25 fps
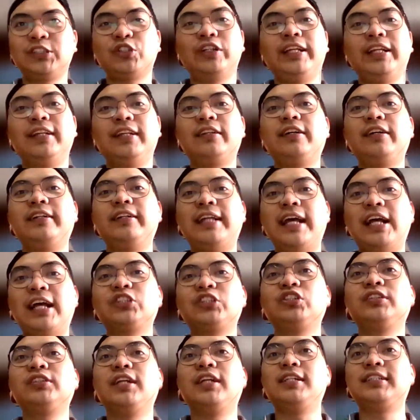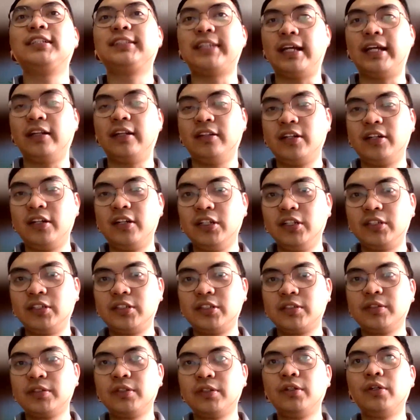based on international
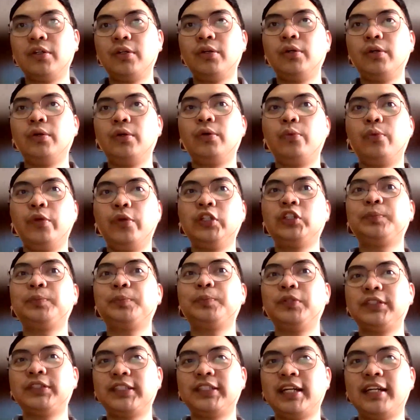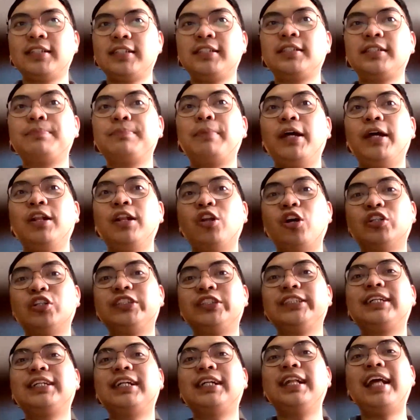standards, which possess
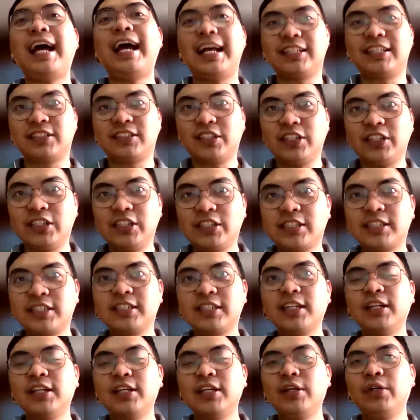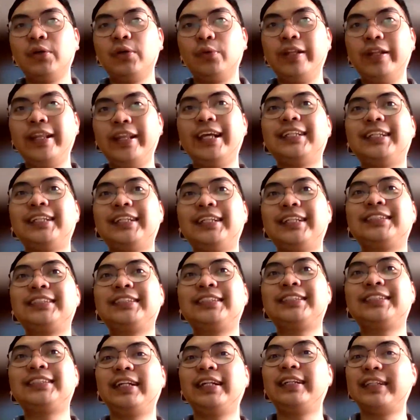biological hazards with
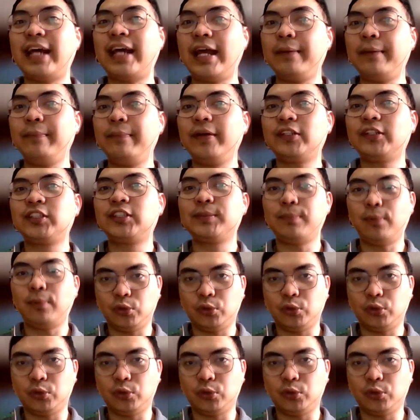extended time